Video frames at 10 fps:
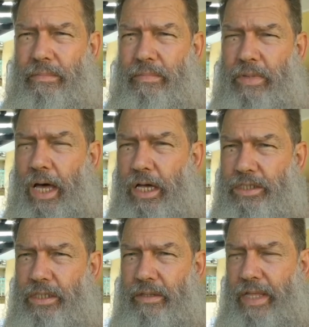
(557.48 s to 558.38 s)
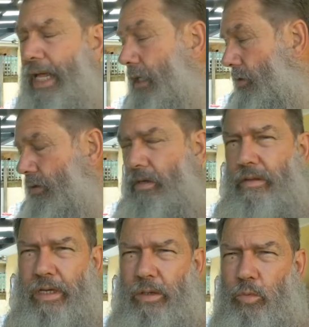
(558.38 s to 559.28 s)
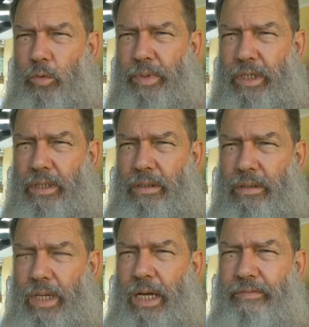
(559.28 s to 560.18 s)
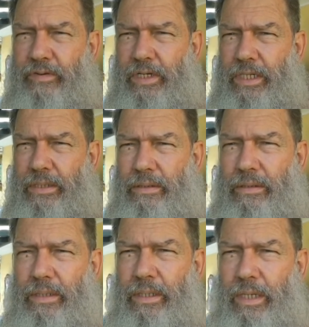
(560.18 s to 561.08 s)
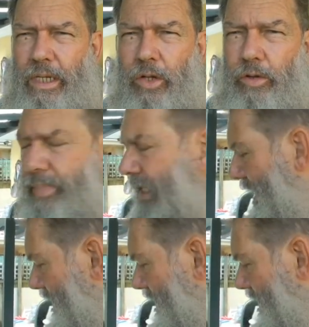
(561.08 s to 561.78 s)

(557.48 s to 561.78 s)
that lot I think will be hopefully a lot better.